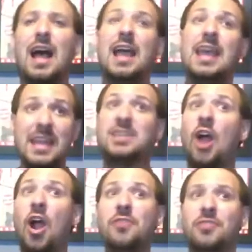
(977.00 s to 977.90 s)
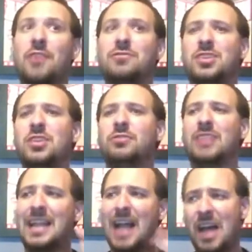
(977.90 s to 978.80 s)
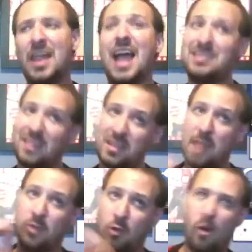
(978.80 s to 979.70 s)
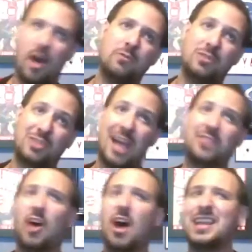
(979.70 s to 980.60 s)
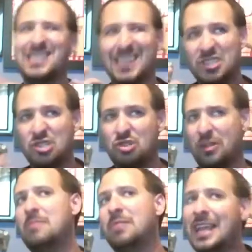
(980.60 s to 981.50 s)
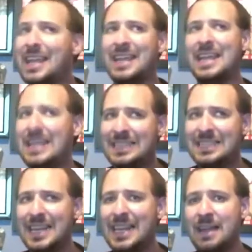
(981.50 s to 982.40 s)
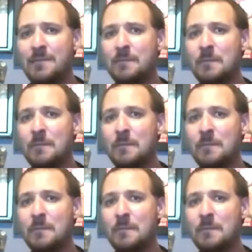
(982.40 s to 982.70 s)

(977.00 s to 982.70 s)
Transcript: It is hard, though, too. Like, unlike the number one, which I thought is extremely easy,